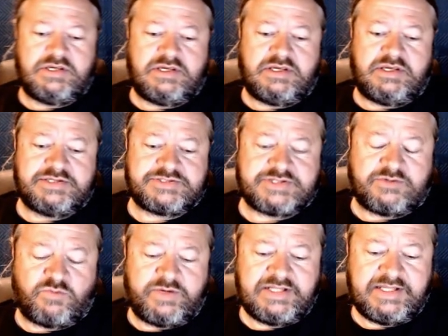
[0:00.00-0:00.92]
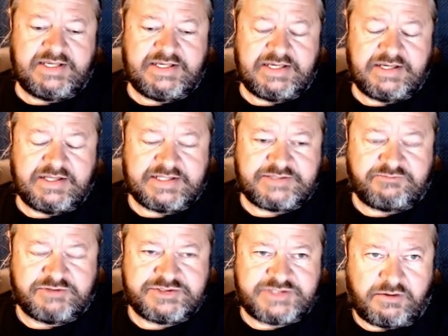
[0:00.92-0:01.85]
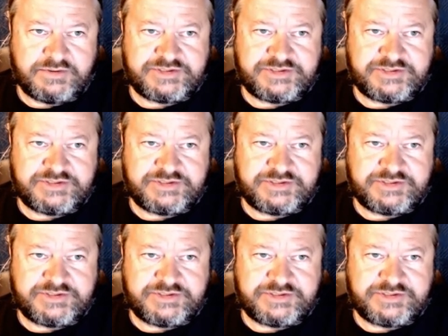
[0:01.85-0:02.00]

is a wheelie that results